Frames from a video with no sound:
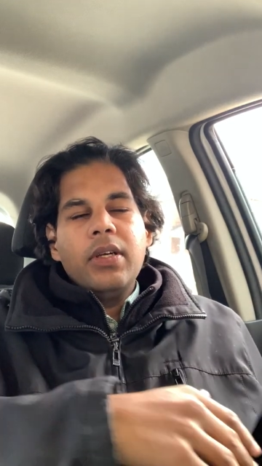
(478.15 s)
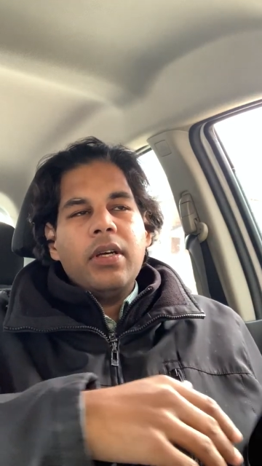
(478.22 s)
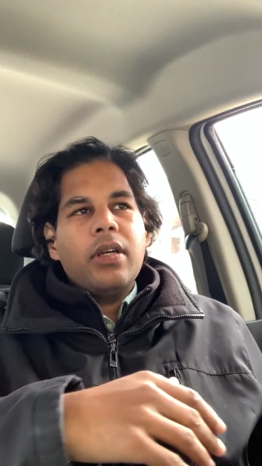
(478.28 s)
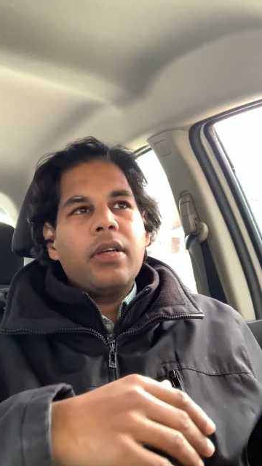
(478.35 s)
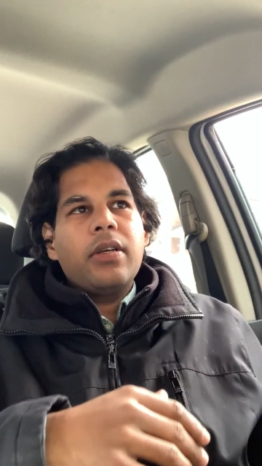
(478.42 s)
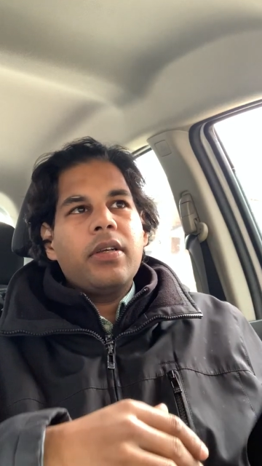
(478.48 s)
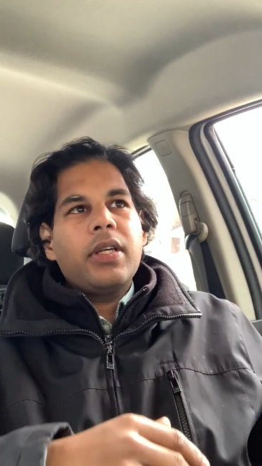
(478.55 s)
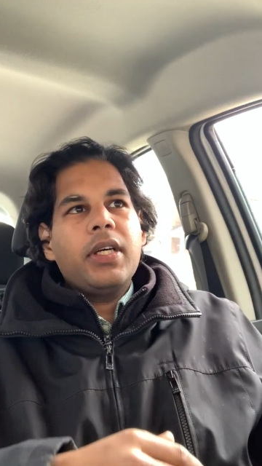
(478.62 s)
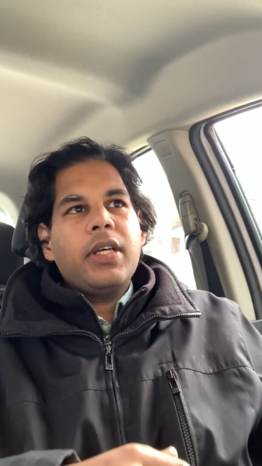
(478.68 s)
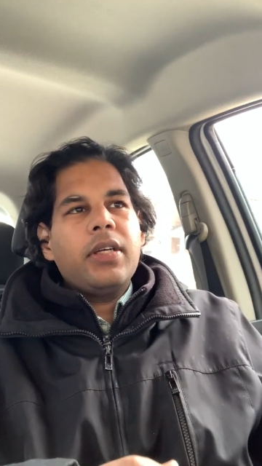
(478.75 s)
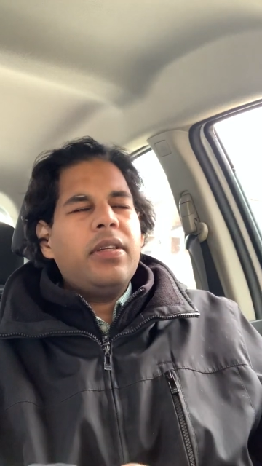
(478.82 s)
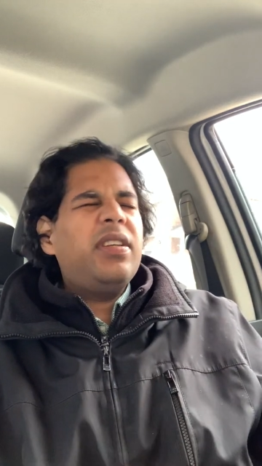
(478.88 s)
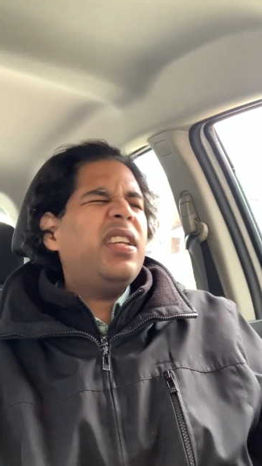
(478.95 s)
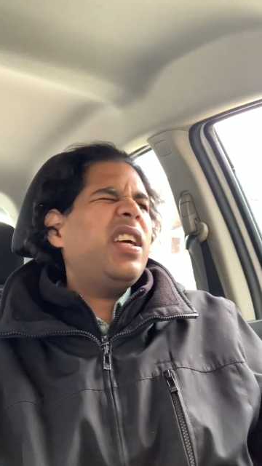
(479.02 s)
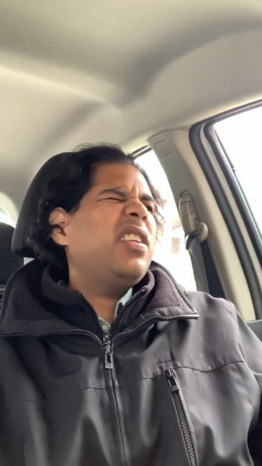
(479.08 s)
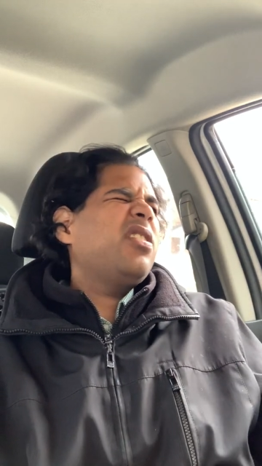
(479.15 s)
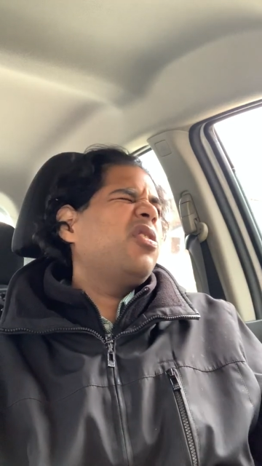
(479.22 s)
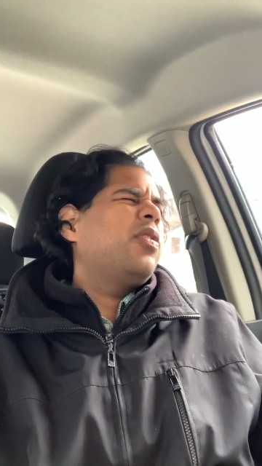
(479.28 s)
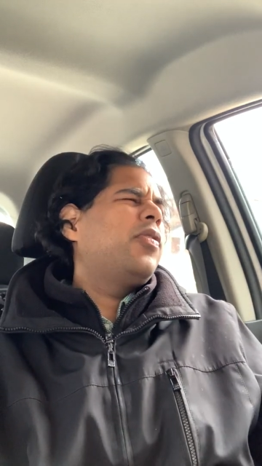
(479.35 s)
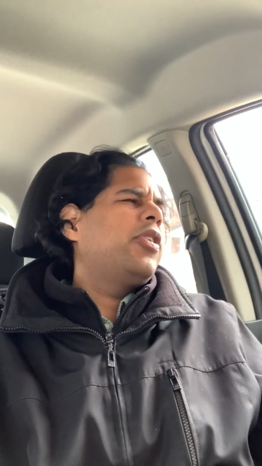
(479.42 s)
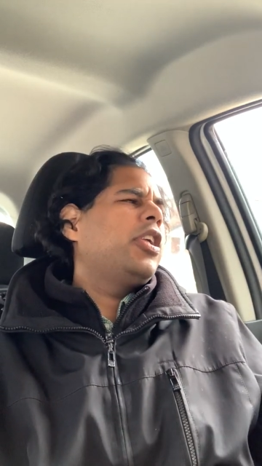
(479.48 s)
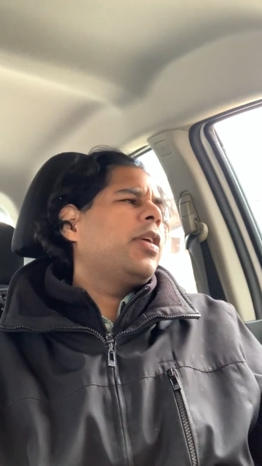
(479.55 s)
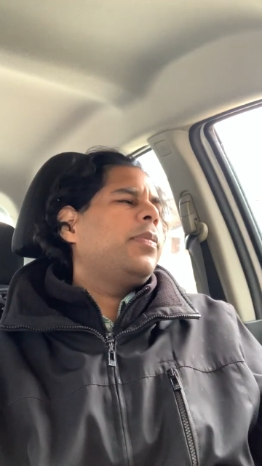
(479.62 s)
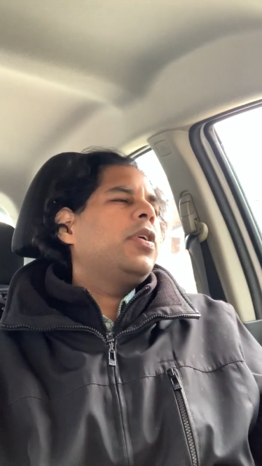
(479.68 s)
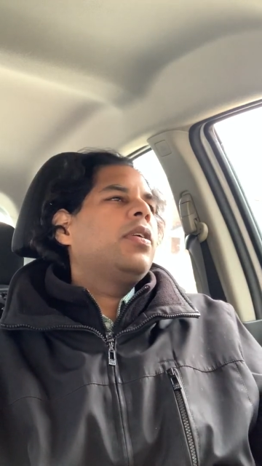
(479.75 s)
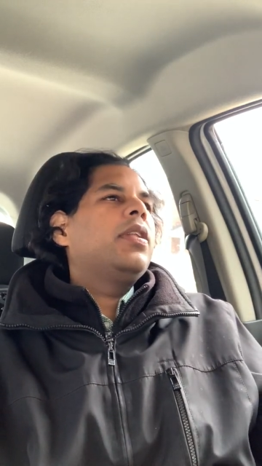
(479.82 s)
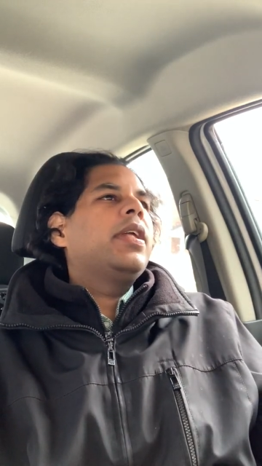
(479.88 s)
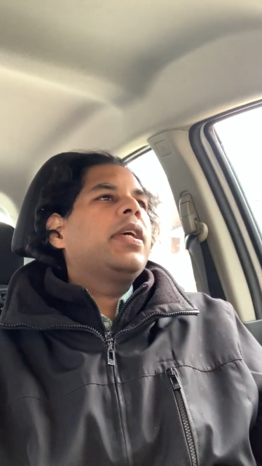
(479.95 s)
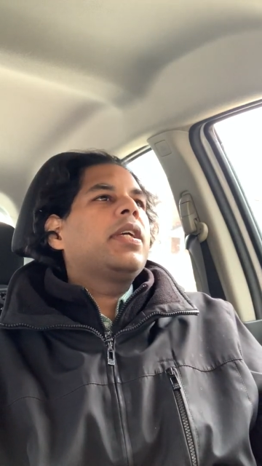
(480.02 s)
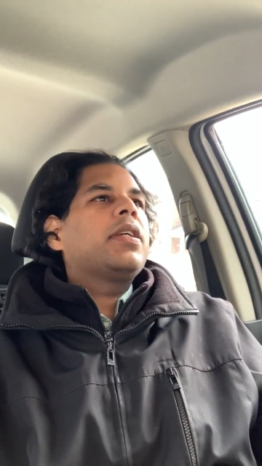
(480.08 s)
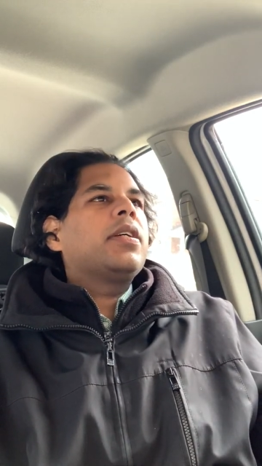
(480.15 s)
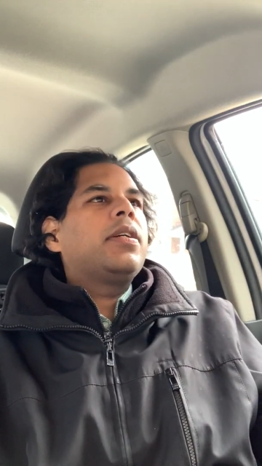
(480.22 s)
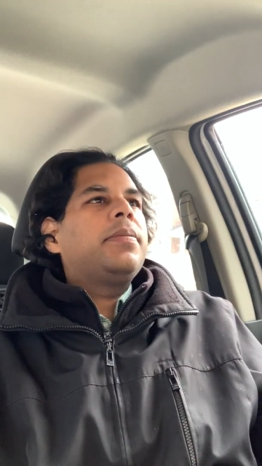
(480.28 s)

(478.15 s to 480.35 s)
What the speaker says: Or not avoiding a meal, like